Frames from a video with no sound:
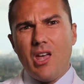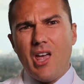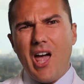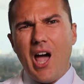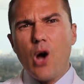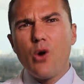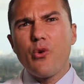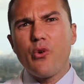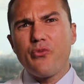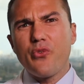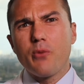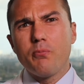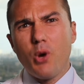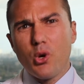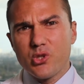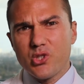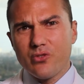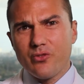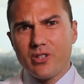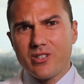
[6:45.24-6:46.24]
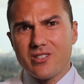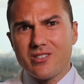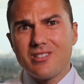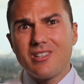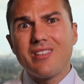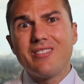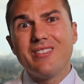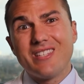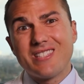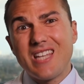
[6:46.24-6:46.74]
However, for most of us,
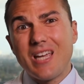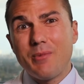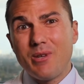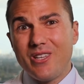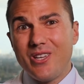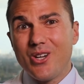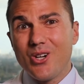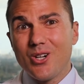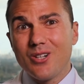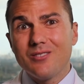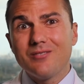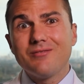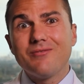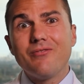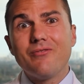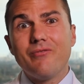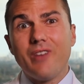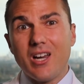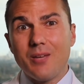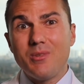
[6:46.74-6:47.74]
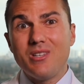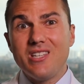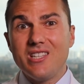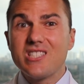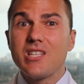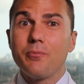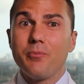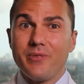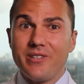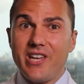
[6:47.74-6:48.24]
this time of year, vitamin D
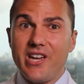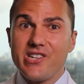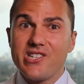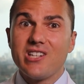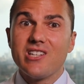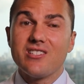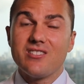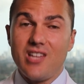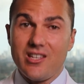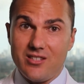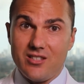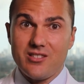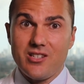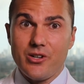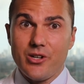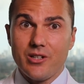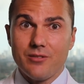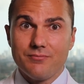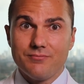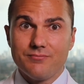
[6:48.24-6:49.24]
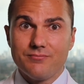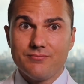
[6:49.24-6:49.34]
supplementation is necessary.